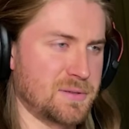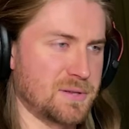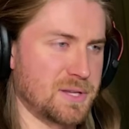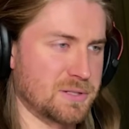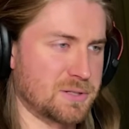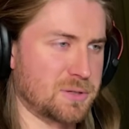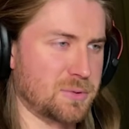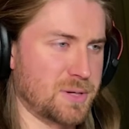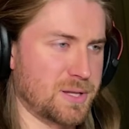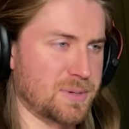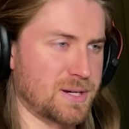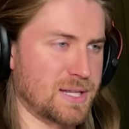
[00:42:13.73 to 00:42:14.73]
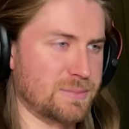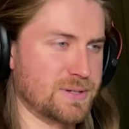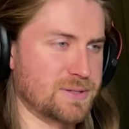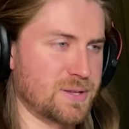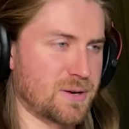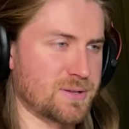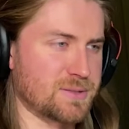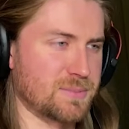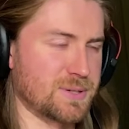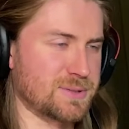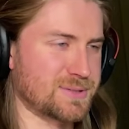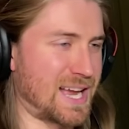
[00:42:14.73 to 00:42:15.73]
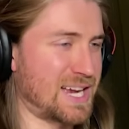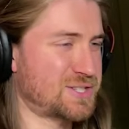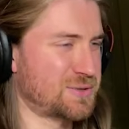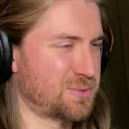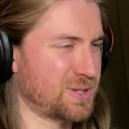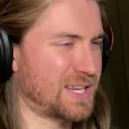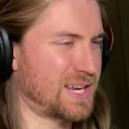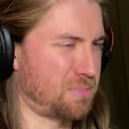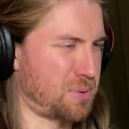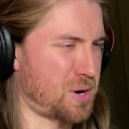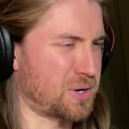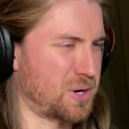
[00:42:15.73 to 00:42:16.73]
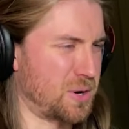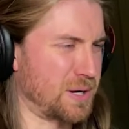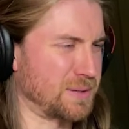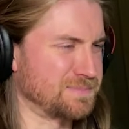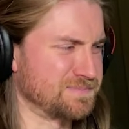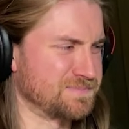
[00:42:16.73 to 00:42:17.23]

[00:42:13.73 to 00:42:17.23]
Including, but not limited to, the artisan bundles. I should really get a barn going.